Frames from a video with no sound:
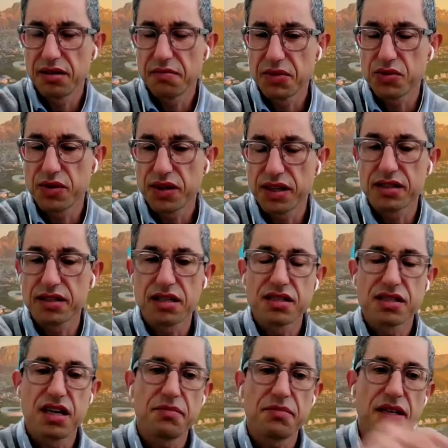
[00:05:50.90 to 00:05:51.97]
Madrid at that
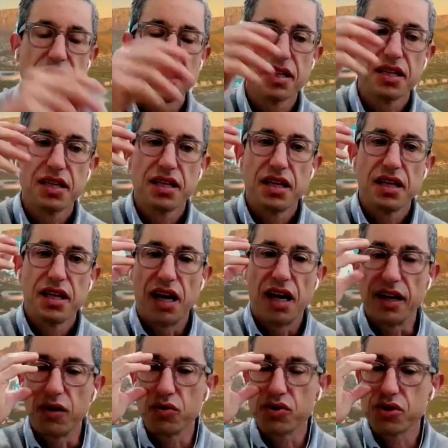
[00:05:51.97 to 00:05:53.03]
time.
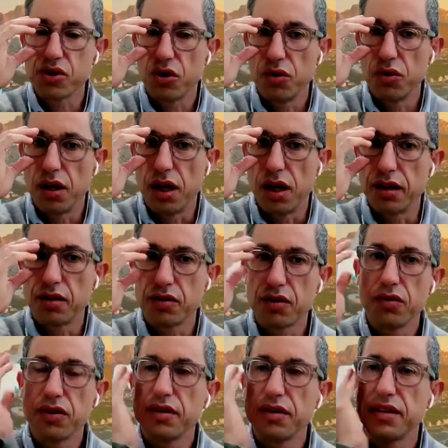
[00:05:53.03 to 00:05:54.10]
And also not
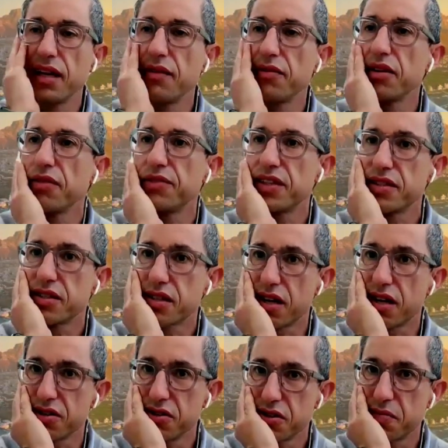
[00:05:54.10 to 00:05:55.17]
only the level of the
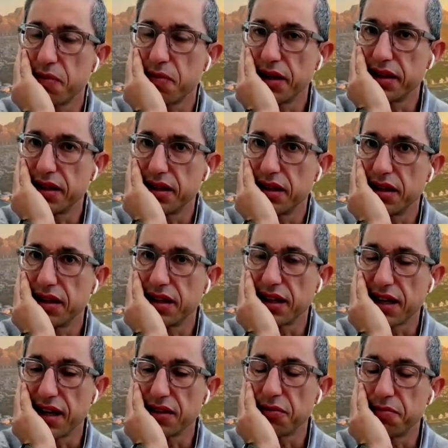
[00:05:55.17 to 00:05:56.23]
discussions, but the
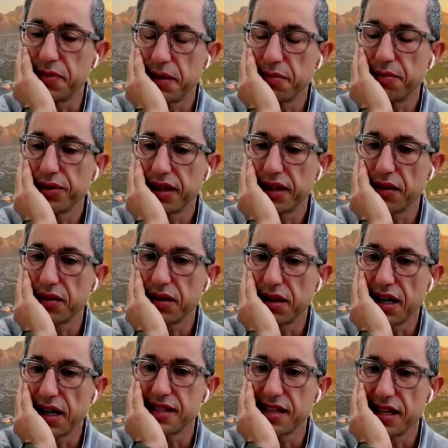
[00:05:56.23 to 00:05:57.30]
kind of people that
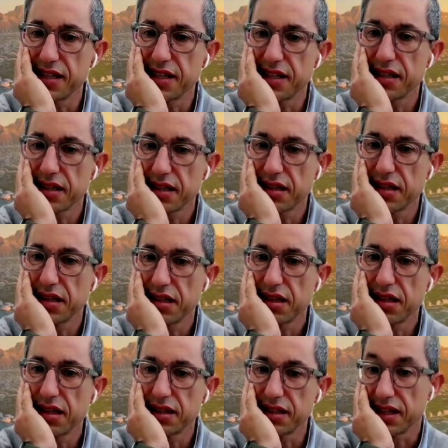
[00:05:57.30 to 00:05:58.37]
attended,
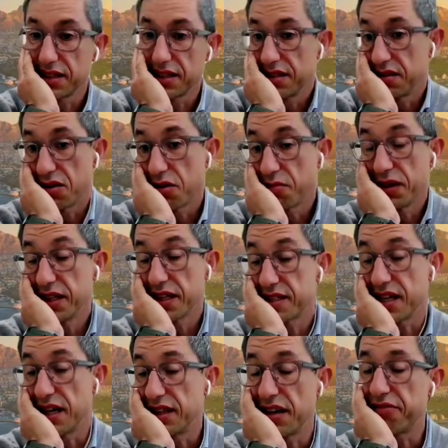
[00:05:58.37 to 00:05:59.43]
that normally
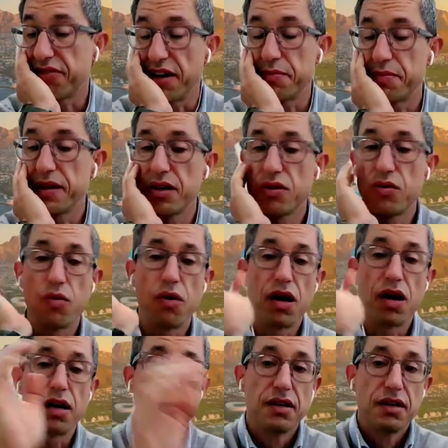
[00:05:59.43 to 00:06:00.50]
attend FIP, who
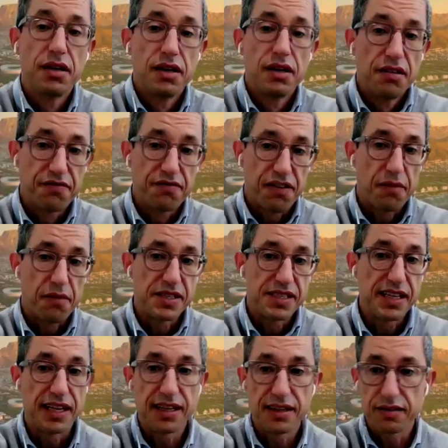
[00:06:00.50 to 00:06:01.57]
are
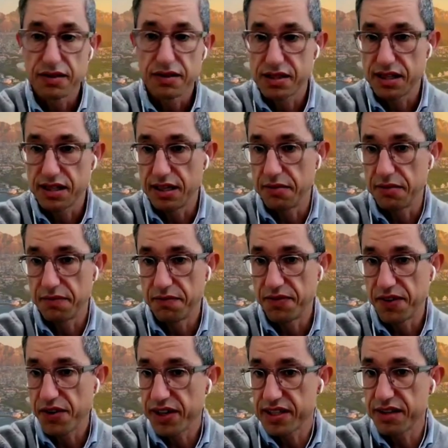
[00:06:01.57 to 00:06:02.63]
pharmacy leaders in very